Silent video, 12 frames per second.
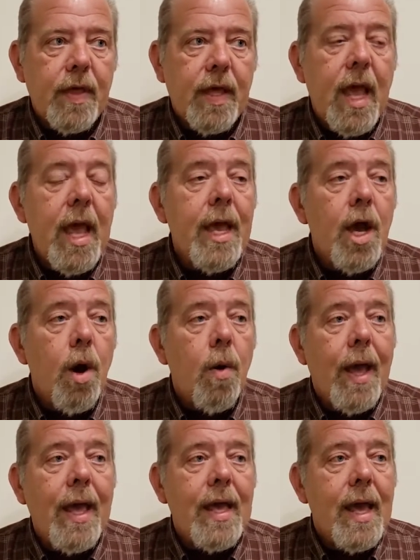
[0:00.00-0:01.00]
The
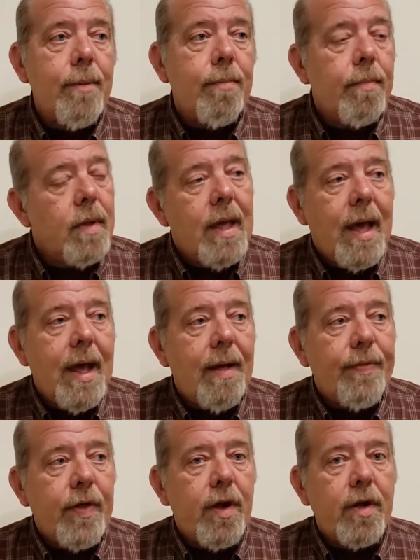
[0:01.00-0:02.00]
AOAA
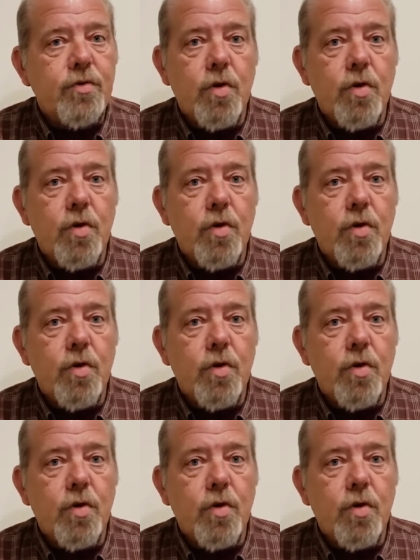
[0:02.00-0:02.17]
out there,